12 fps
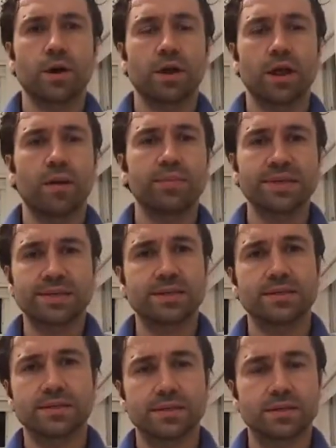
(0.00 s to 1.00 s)
well, our
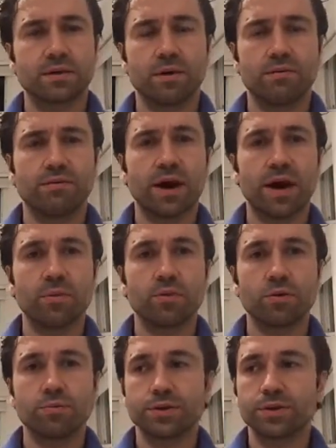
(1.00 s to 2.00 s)
business is not
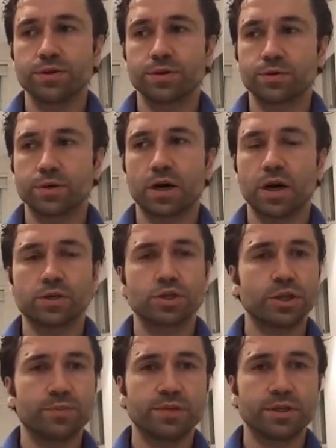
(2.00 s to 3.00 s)
viable because we can't
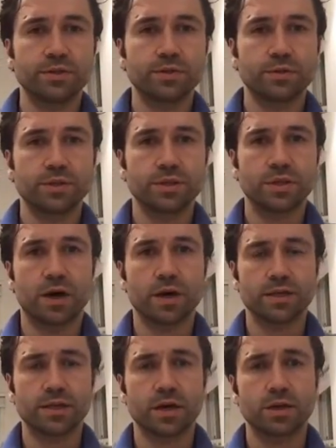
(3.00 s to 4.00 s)
ship it to the
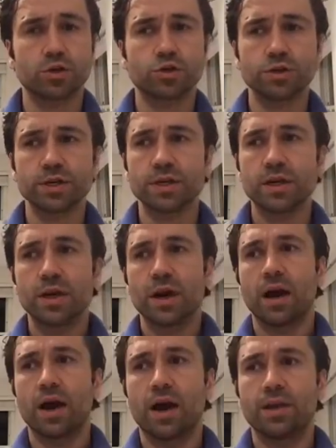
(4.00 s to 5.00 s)
target country,
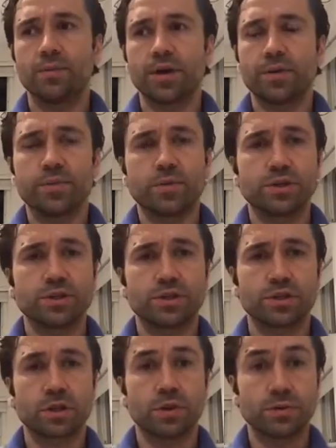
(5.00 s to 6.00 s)
and maybe we should
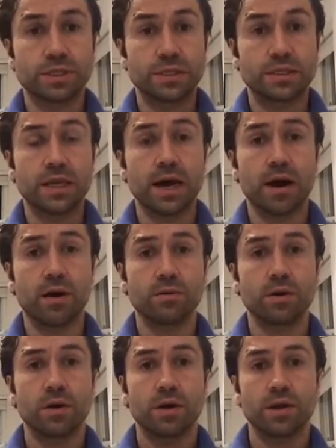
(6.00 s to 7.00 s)
just close this down.
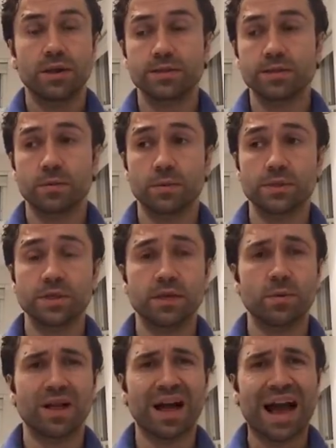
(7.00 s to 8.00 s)
And then someone said,
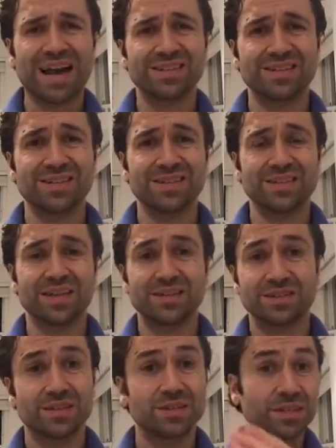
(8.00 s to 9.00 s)
well, actually,
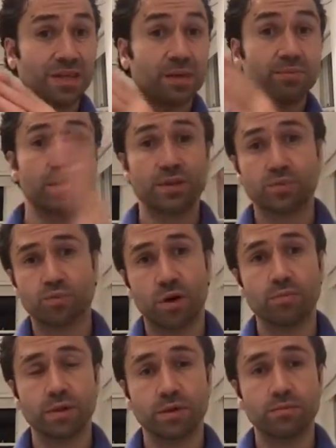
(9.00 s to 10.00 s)
let's just skip this
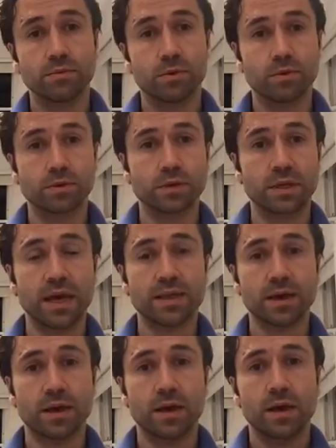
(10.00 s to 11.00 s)
problem
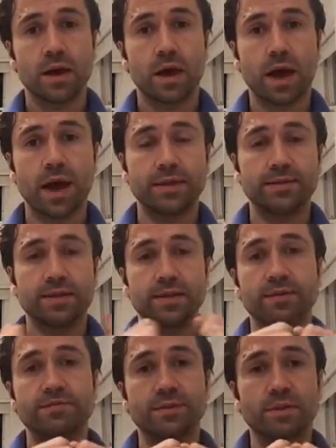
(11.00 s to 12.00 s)
altogether and
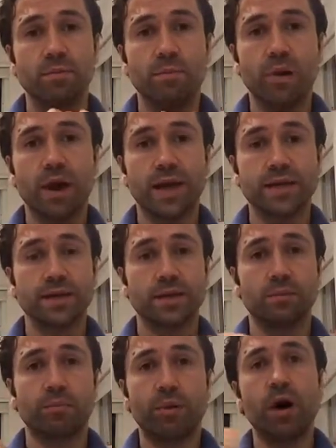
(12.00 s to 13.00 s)
deliver the bike in
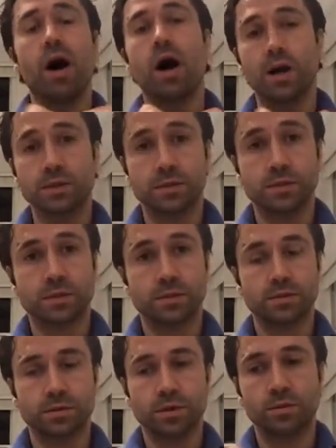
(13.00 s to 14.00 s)
parts.
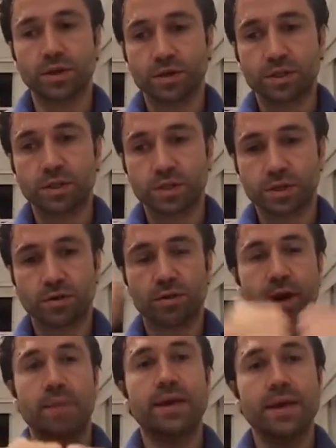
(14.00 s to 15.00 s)
So we could just
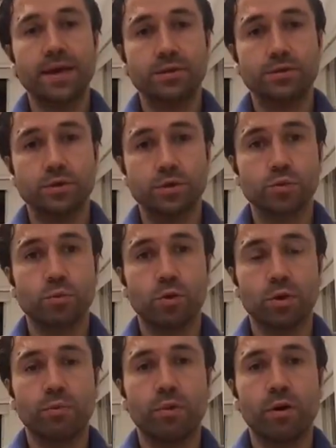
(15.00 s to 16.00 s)
cram it into a
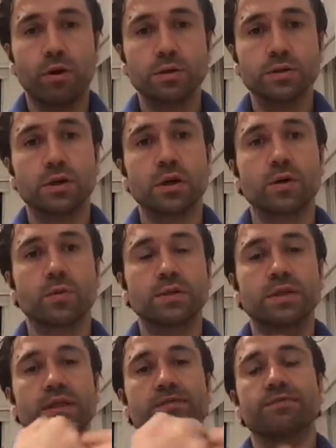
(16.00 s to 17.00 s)
smaller box, we
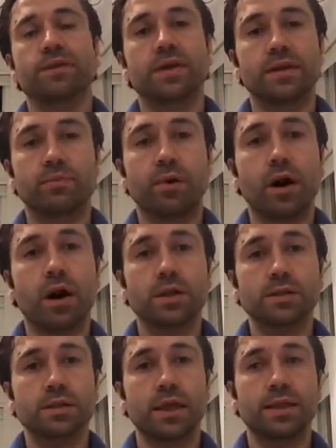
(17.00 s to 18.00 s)
deliver it in
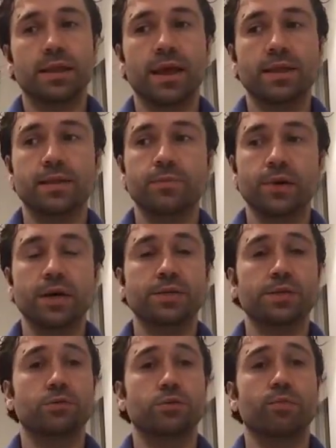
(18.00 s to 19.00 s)
parts, and then the
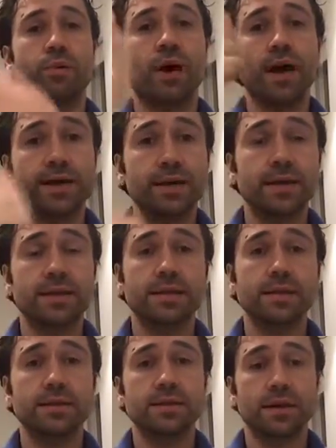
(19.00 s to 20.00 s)
person who's buying it in
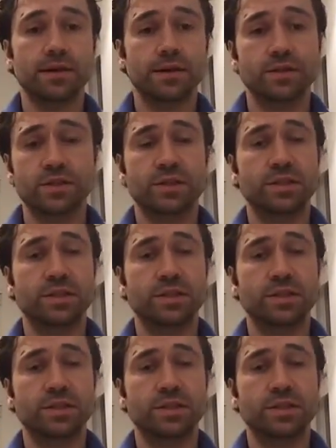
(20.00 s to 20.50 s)
India can just